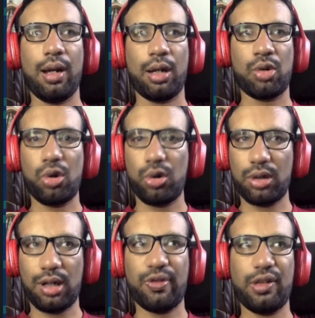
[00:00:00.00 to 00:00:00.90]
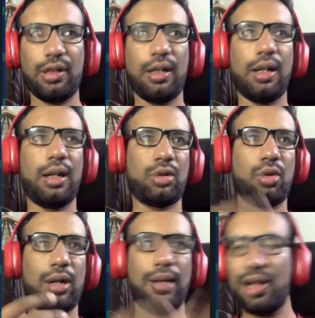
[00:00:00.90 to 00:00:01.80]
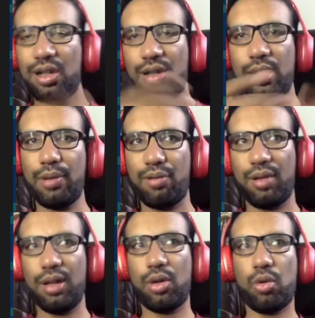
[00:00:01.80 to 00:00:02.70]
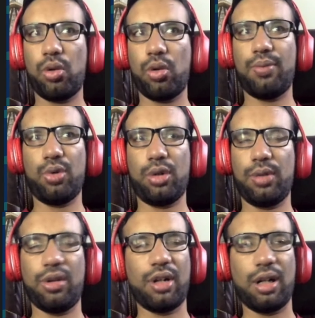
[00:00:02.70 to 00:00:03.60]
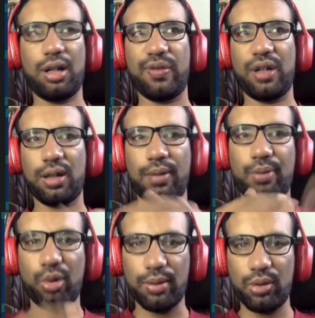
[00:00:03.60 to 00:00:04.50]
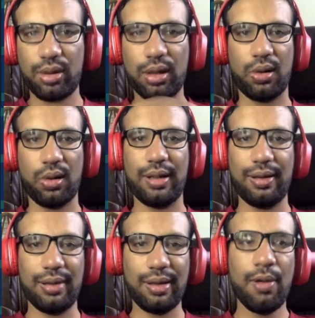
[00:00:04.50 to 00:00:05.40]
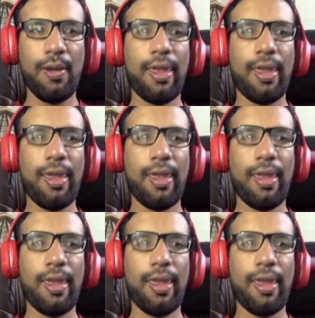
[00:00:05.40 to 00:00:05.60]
choreography or collaboration between two composables or different composables accordingly.